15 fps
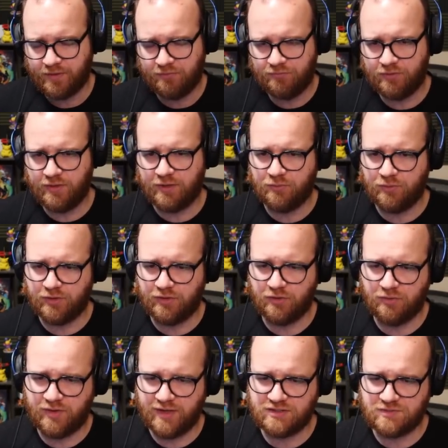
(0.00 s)
Like, we're in an
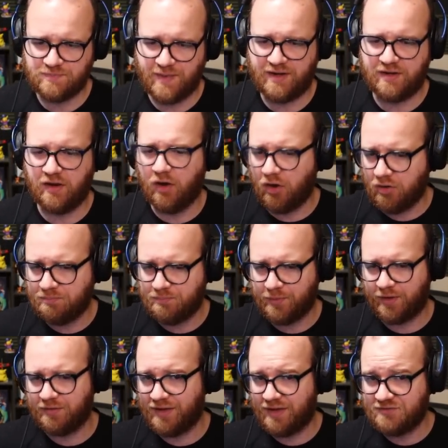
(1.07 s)
okay spot here,
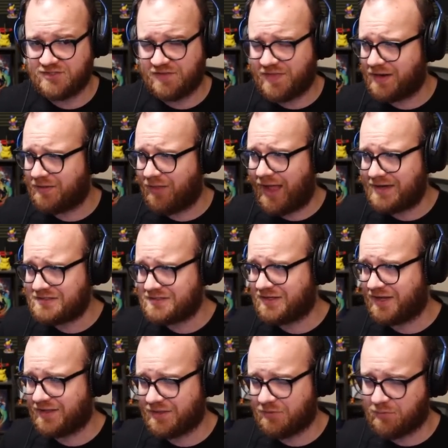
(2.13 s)
but I've said that a lot
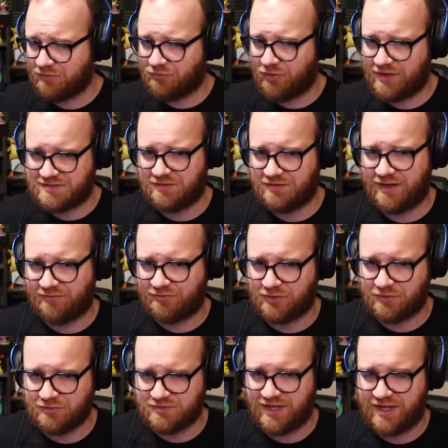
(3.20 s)
today, and then we've lost a lot of
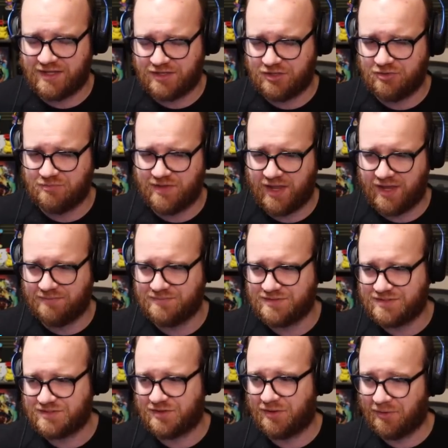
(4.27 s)
close 8-cube games,
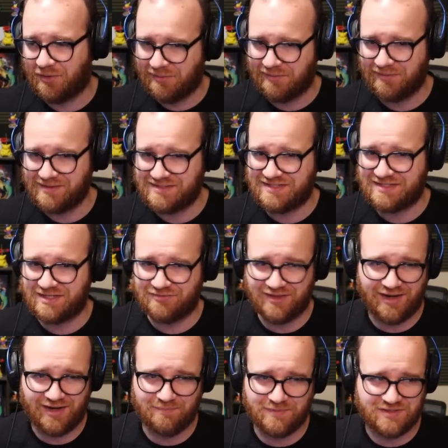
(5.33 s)
so let's see if that
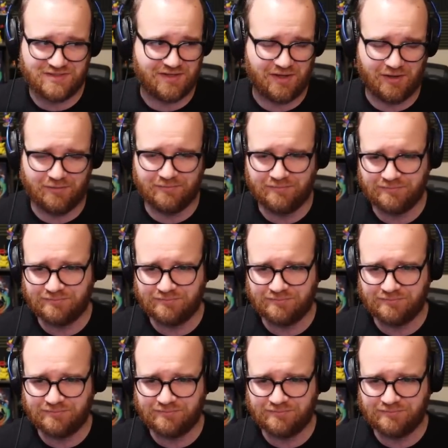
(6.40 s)
happens again.